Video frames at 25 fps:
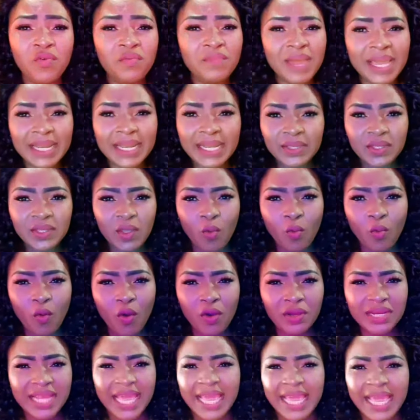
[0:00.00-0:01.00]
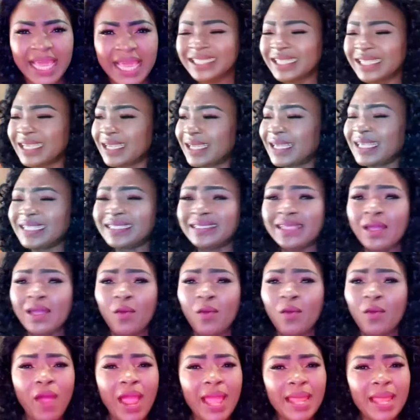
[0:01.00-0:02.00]
She is the one in, I mean,
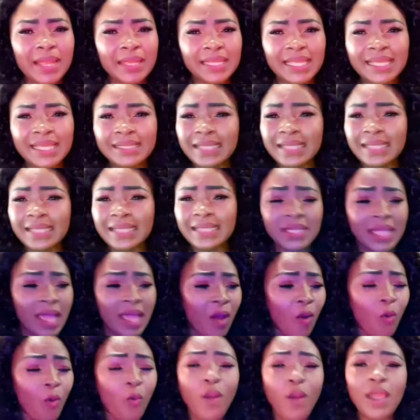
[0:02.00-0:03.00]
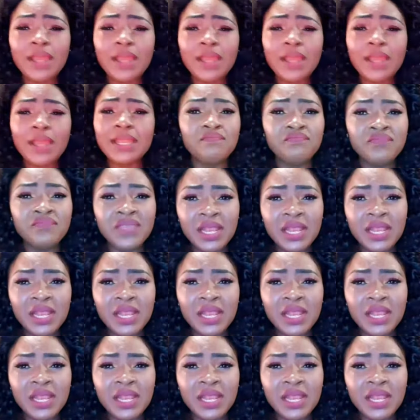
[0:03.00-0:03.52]
one in a million wife.